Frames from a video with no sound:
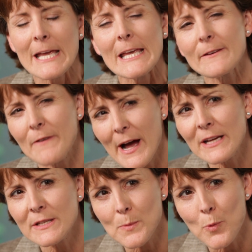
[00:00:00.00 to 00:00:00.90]
if I
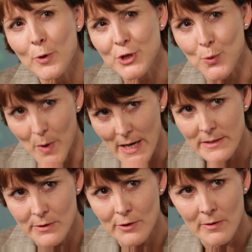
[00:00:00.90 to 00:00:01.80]
can support your
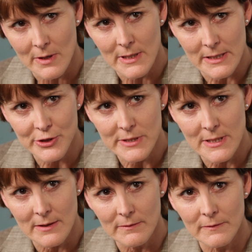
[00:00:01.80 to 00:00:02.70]
razor
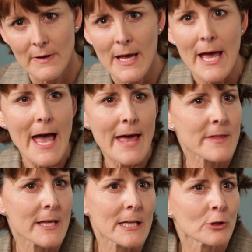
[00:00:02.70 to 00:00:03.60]
initiative
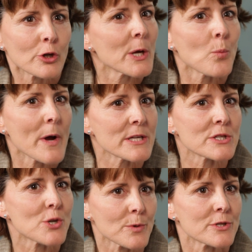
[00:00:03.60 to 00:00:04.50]
and then look at ways
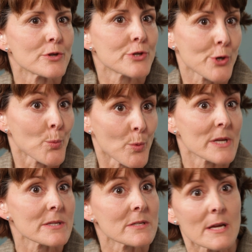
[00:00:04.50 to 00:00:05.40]
to reduce your
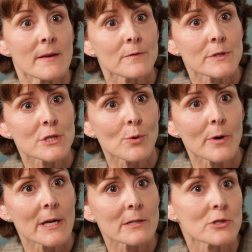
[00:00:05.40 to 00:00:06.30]
risk to
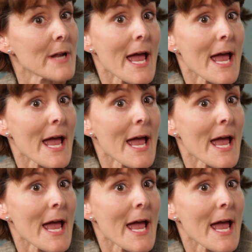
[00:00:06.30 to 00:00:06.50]
inventory due to